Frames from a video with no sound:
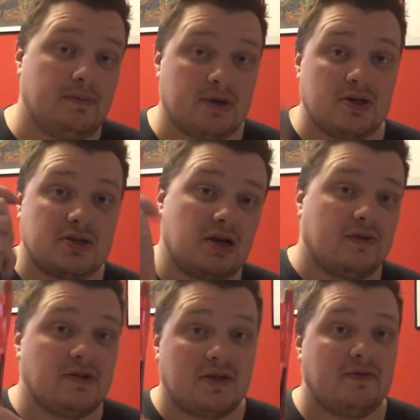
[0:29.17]
because I
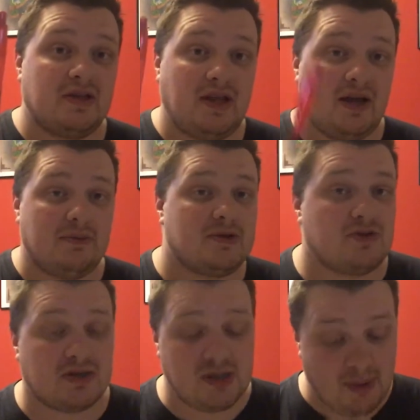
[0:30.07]
wrote everything down with a
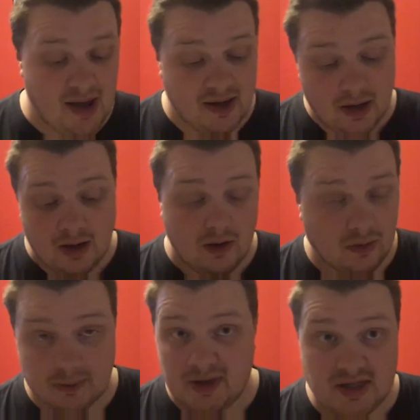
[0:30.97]
trusty pen
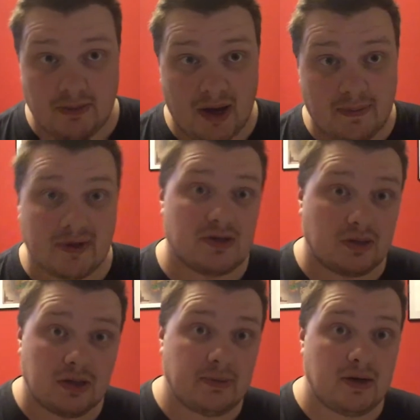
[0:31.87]
on a piece of paper, so I'm
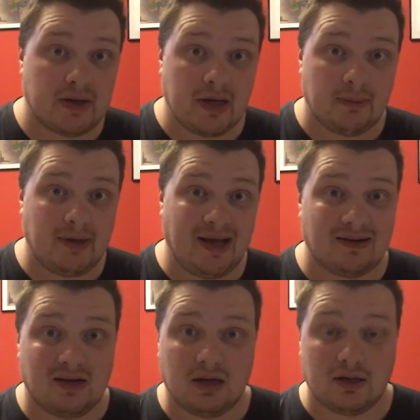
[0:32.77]
going to be looking up and
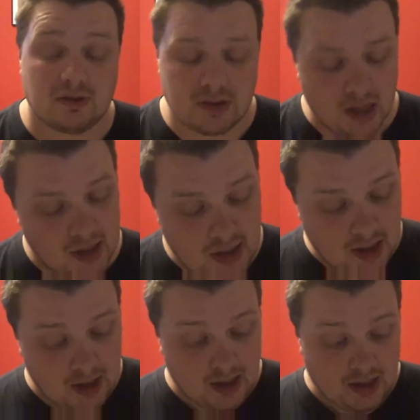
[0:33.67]
down a lot.
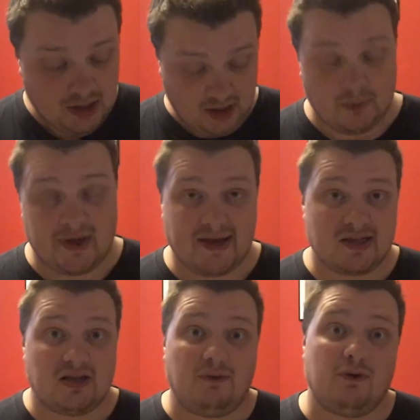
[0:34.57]
So we kick
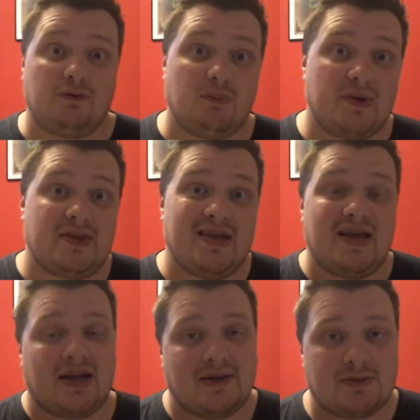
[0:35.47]
stuff off with the
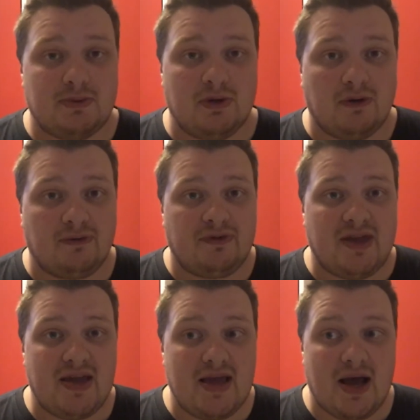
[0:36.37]
announcement of
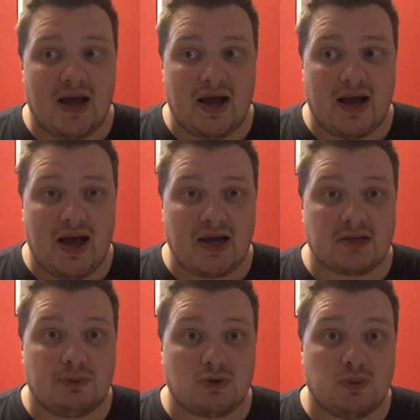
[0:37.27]
the
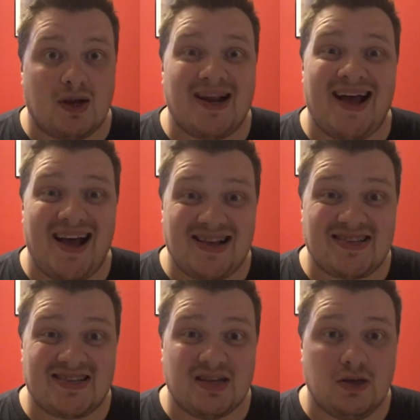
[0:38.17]
Xbox One
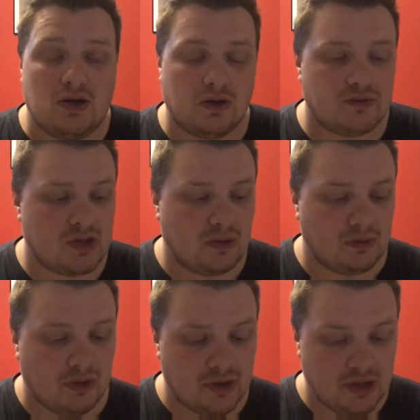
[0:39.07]
S console.
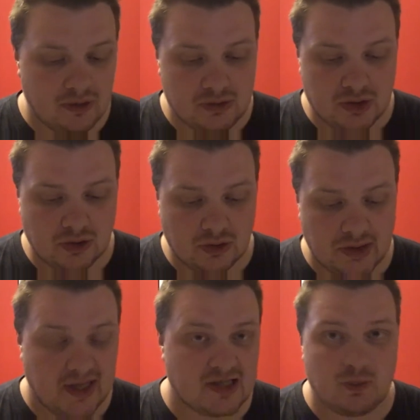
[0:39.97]
Not a huge shock.
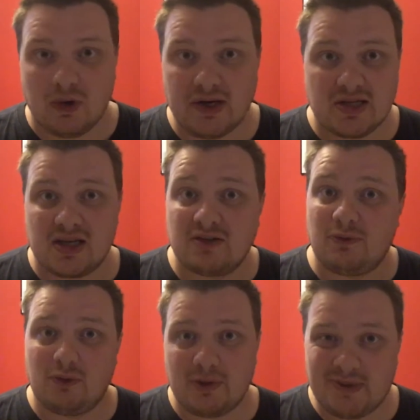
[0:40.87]
It's white, it's
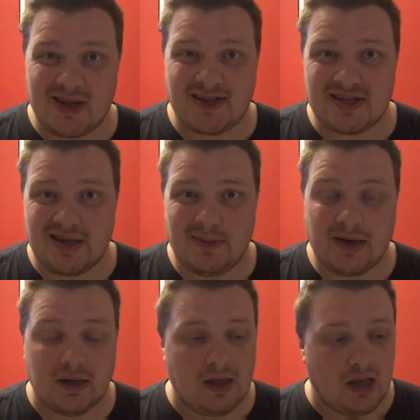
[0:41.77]
40%
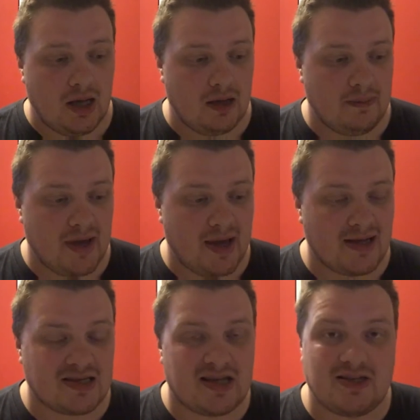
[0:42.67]
slimmer. It
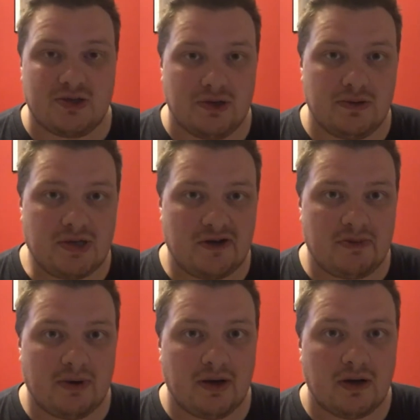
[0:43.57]
has a
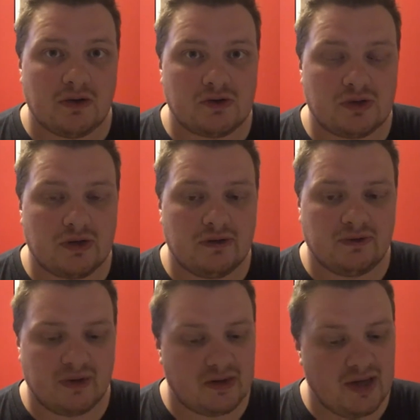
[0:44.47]
2TB hard
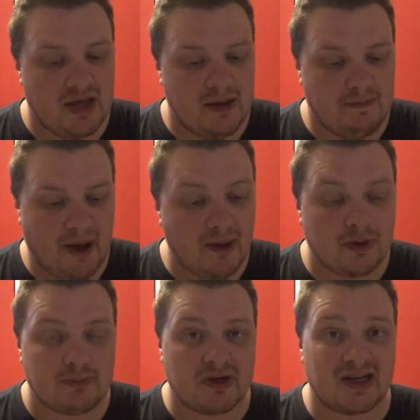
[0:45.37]
drive. The power
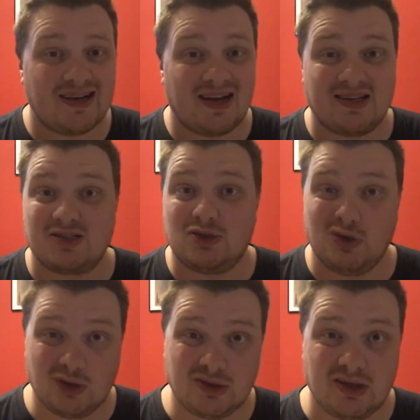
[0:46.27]
brick has
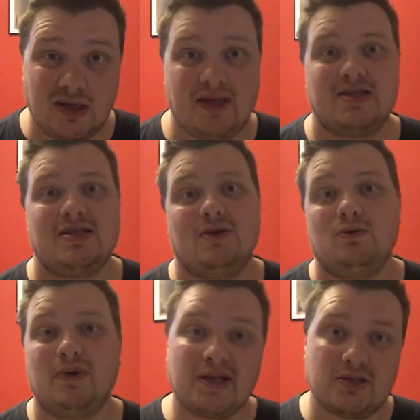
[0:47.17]
gone. It is now
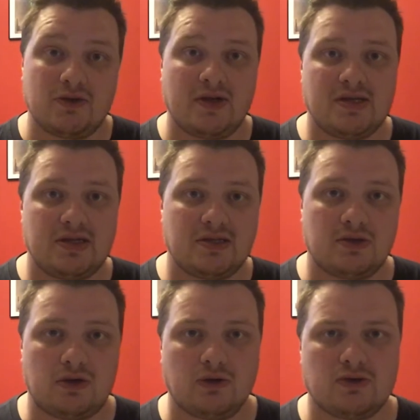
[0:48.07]
all integrated into
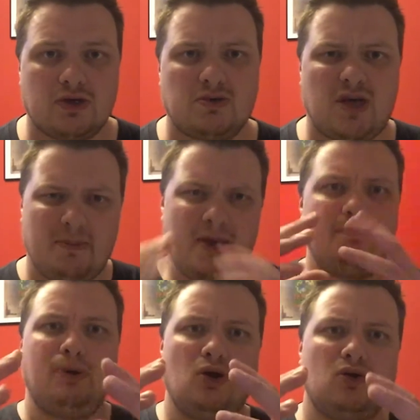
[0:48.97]
the console, so that
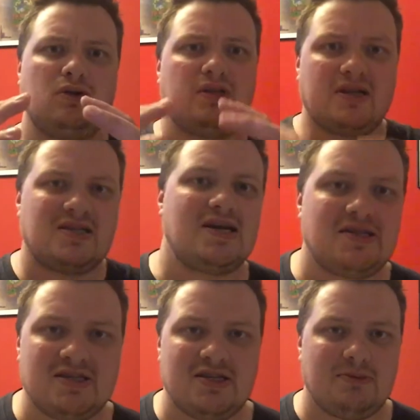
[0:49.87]
big block that
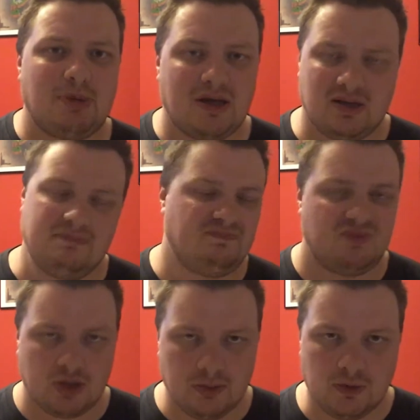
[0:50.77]
attaches to your plug,
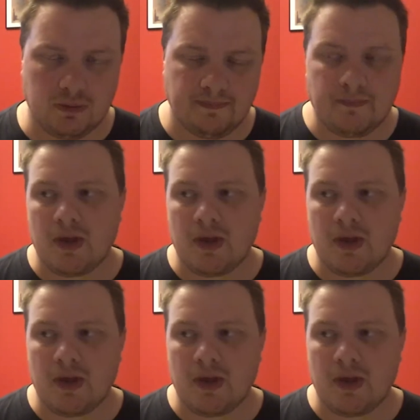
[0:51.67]
no more.